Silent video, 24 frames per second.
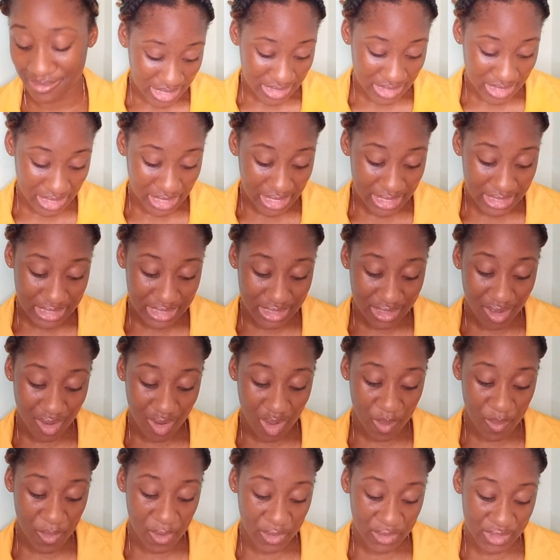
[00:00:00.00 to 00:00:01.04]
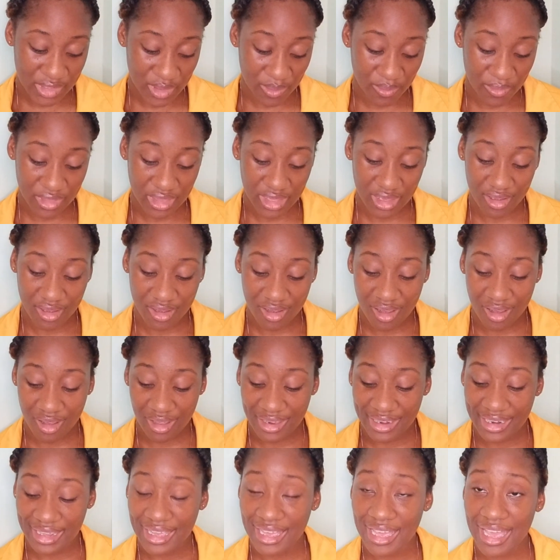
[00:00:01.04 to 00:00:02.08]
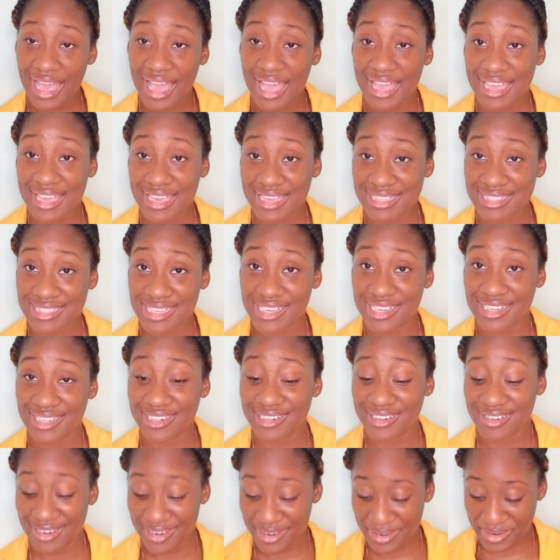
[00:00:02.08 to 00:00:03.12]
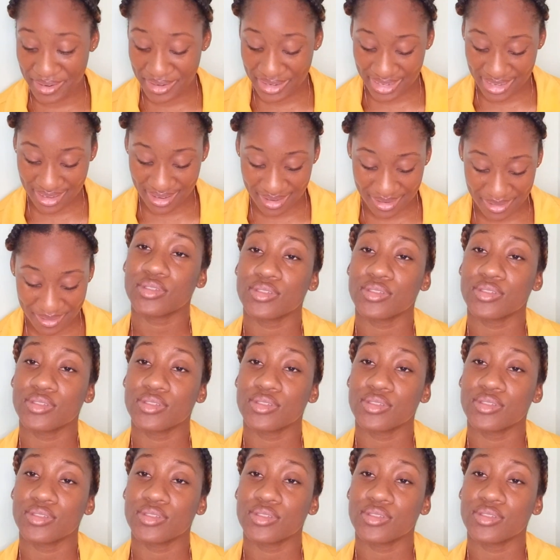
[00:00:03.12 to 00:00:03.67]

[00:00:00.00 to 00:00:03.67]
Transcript: So let's talk about something called hiatal hernia.